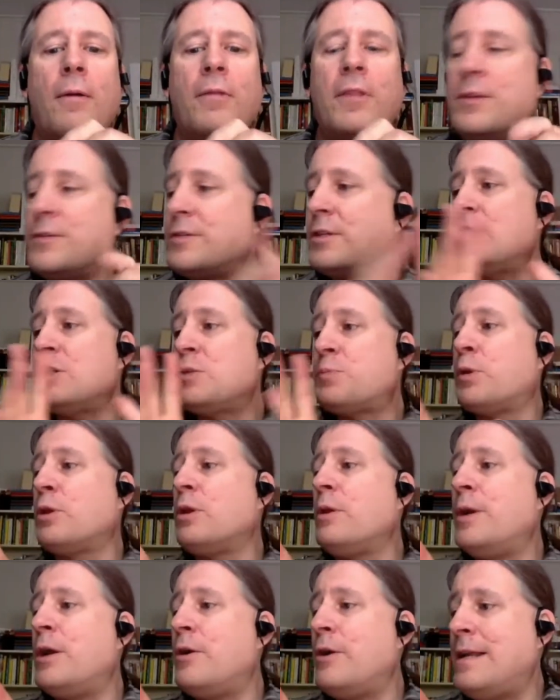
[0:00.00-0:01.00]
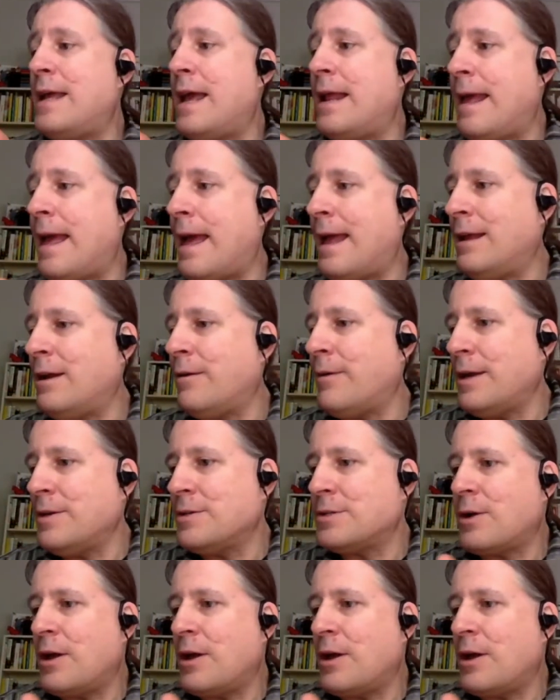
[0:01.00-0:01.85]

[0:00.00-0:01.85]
This preliminary data anyway,